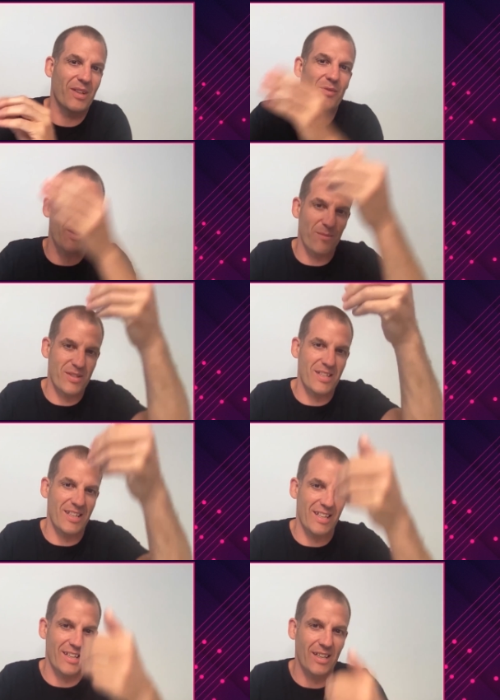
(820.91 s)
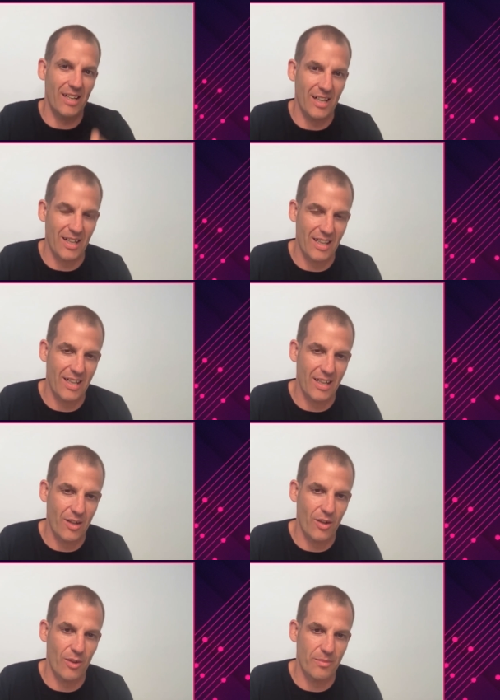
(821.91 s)
If I'm seeing uh, a
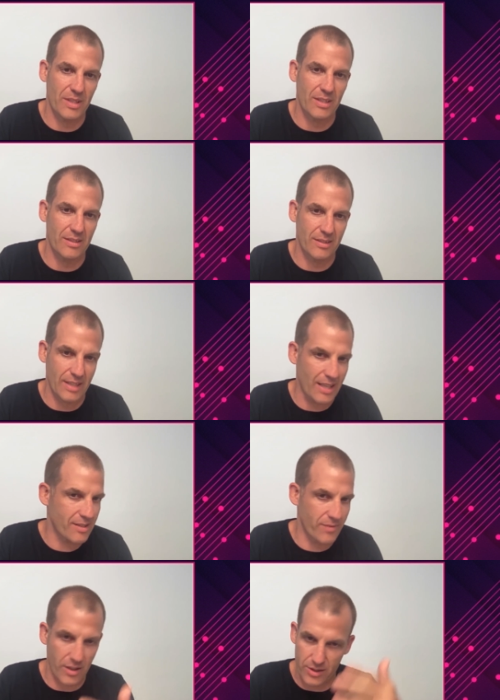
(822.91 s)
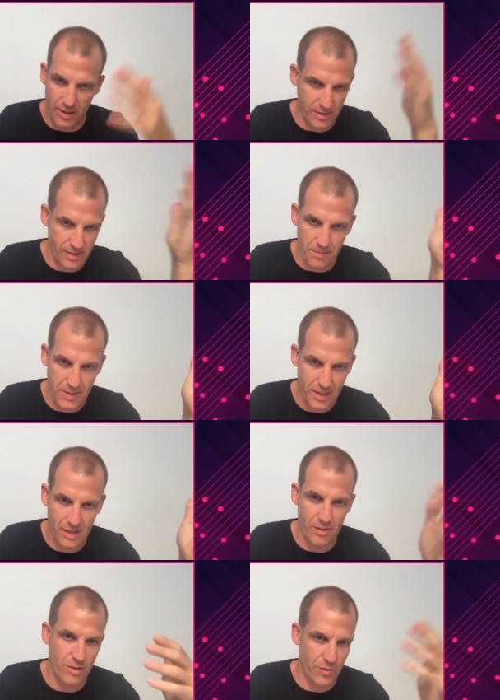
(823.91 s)
column that is text, varchar
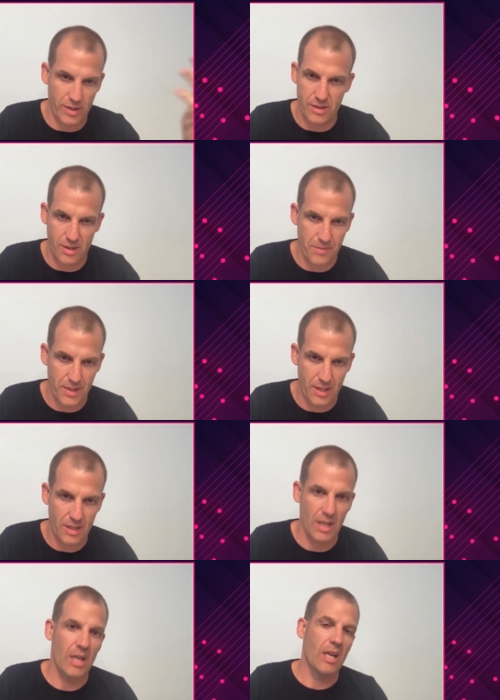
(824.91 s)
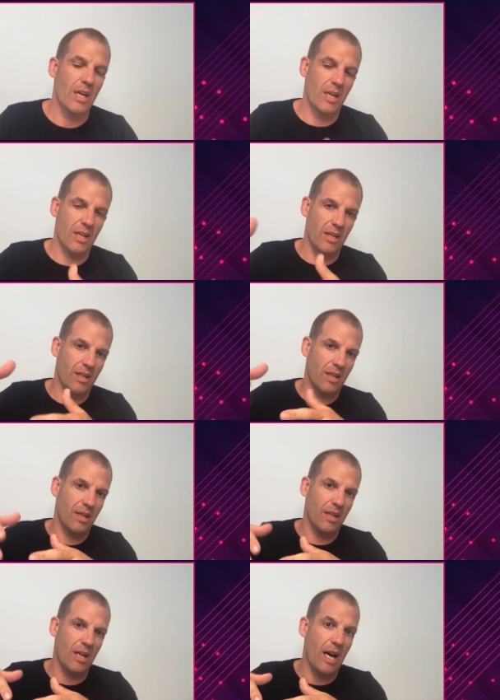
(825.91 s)
something, or string something, uh,
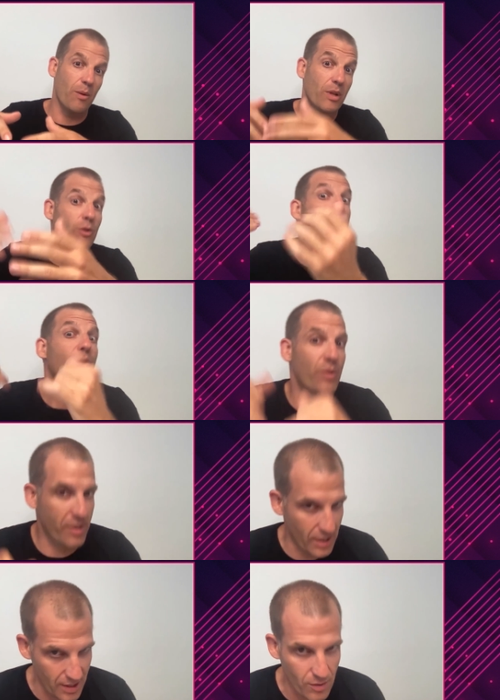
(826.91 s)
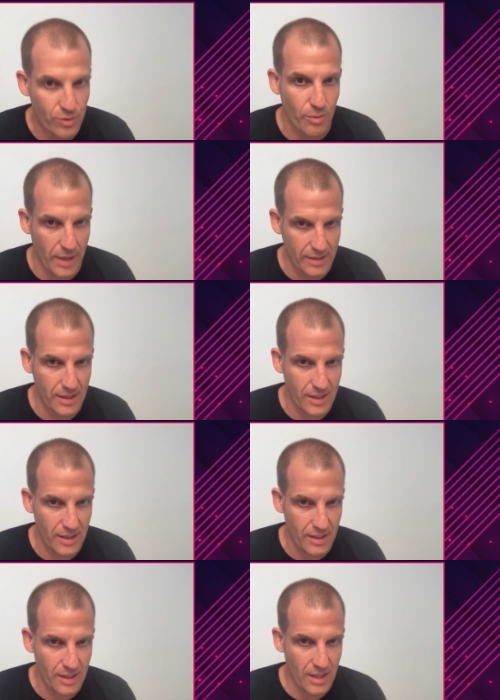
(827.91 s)
I will use Lucene
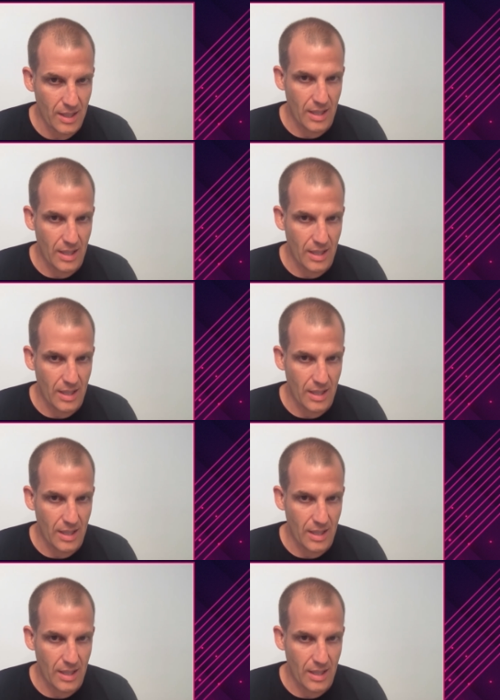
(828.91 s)
automatically.